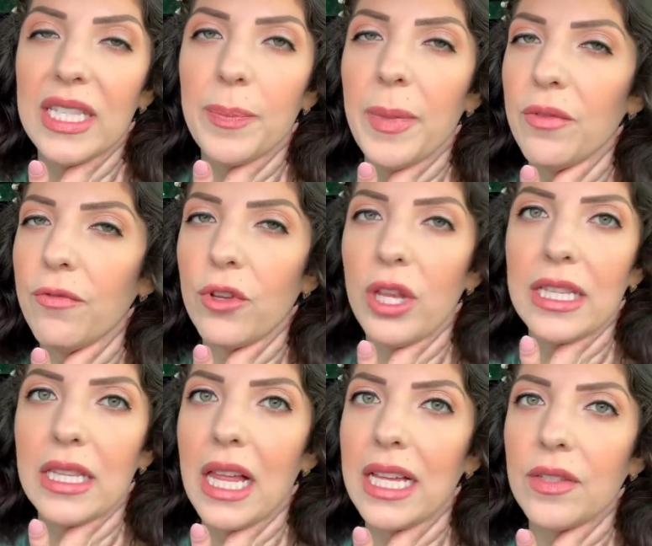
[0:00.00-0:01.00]
It's been for like
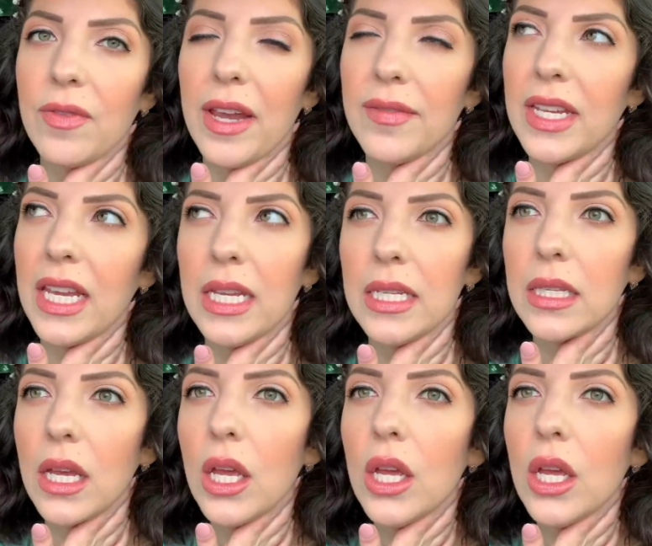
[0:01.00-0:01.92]
the last 5 days.